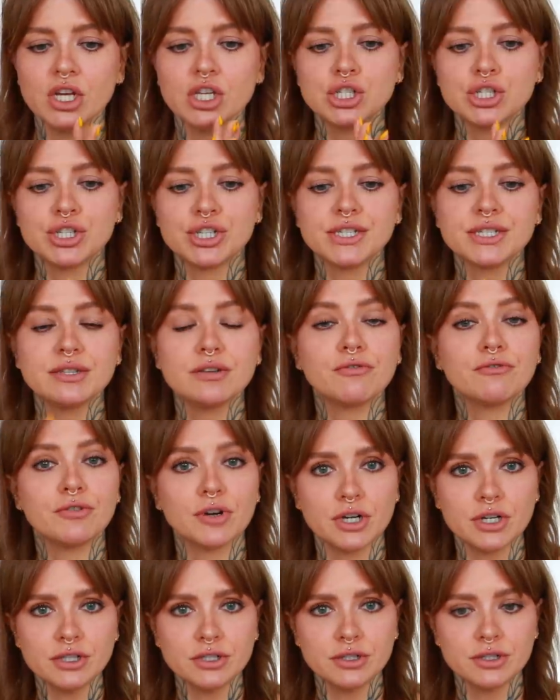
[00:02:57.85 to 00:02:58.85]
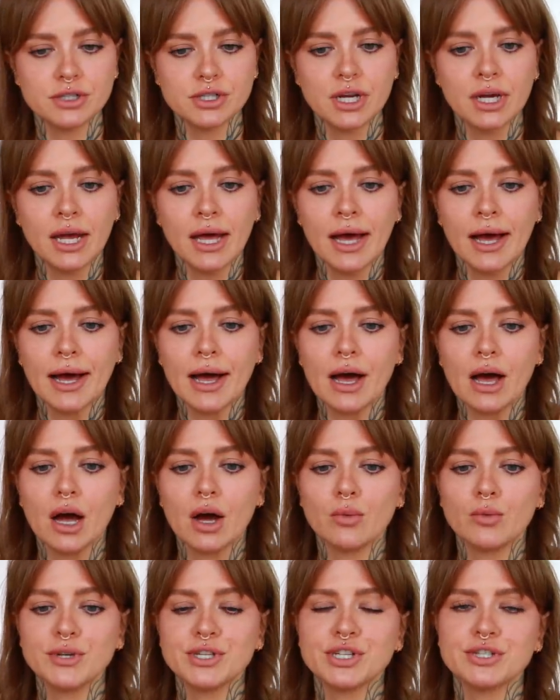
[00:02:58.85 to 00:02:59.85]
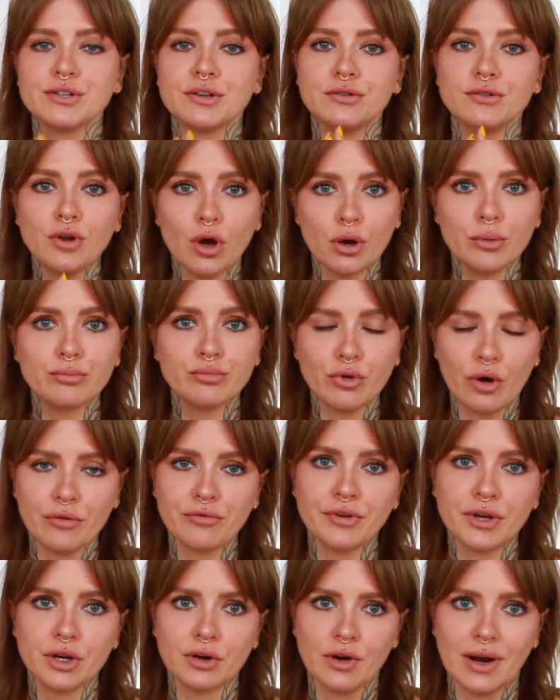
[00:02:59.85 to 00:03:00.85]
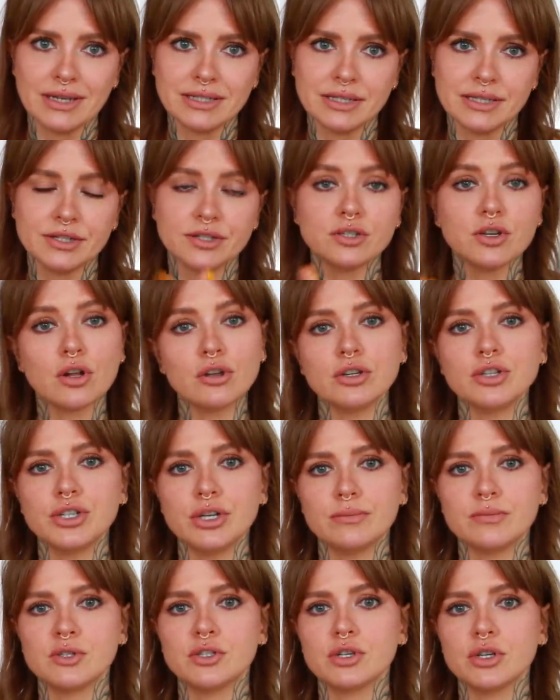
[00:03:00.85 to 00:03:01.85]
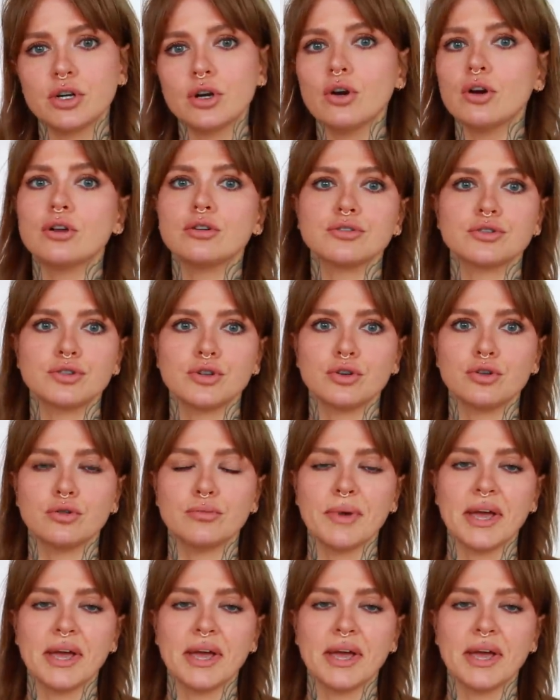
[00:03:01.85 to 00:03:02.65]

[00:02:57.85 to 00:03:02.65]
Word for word: She's the First, uh, which is a non-profit granting scholarships to girls who